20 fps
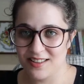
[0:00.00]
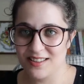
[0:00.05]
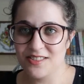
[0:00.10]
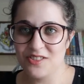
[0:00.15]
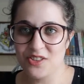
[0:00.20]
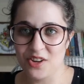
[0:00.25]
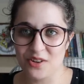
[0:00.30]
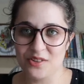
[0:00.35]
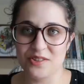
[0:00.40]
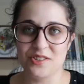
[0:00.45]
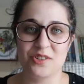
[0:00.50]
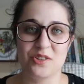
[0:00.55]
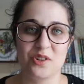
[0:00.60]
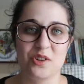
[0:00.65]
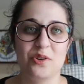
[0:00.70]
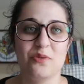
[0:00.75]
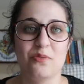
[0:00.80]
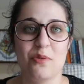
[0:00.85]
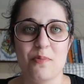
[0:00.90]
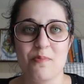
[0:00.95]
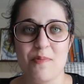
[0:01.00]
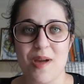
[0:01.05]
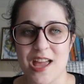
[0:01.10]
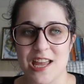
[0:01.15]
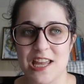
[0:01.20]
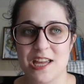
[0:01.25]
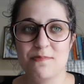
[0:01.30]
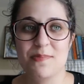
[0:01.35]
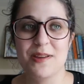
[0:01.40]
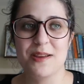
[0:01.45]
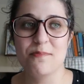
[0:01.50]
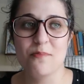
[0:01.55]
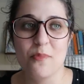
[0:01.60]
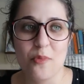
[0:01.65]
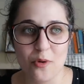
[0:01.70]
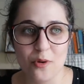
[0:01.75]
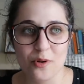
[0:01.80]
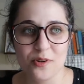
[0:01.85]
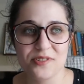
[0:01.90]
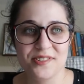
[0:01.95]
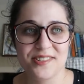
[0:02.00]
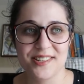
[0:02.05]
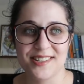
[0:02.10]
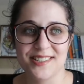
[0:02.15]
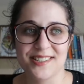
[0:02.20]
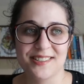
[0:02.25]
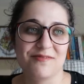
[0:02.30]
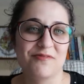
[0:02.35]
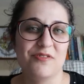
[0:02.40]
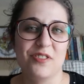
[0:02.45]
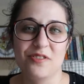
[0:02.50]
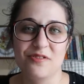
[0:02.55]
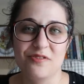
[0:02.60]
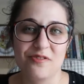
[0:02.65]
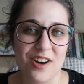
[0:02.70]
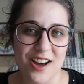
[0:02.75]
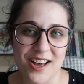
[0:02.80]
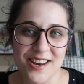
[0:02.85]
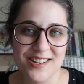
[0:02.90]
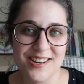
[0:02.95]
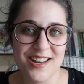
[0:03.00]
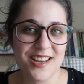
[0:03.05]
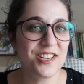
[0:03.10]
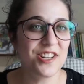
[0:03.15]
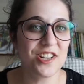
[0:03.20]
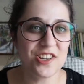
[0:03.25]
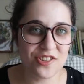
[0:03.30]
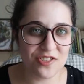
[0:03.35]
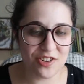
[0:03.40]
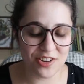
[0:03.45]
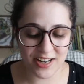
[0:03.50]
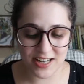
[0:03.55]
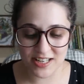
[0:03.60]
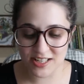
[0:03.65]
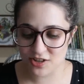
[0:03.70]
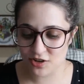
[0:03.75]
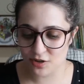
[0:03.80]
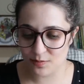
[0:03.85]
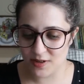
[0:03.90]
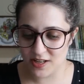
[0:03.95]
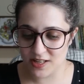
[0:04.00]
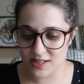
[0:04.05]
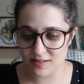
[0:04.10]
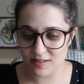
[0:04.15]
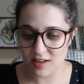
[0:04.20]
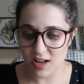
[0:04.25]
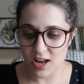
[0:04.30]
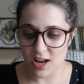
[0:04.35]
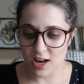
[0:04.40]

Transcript: those two were maybe more just for fun additional instruments.